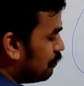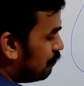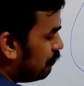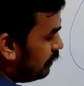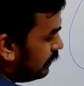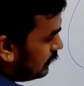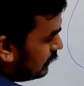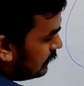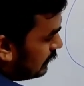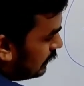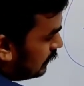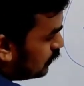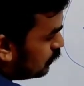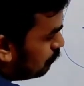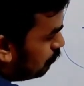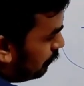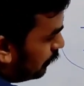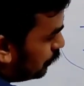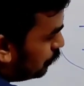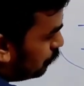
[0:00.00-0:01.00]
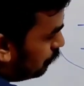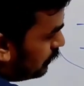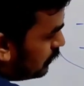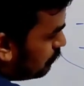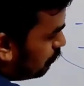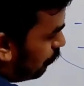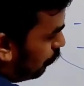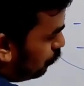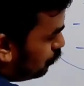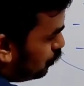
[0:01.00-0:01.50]
With respect to
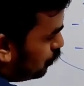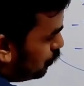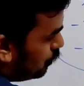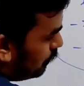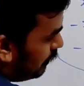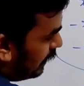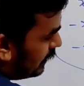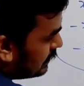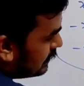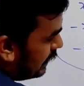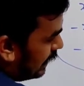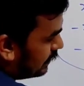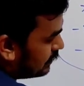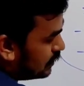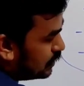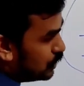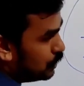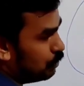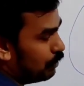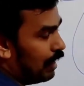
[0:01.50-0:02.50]
this positive x-axis,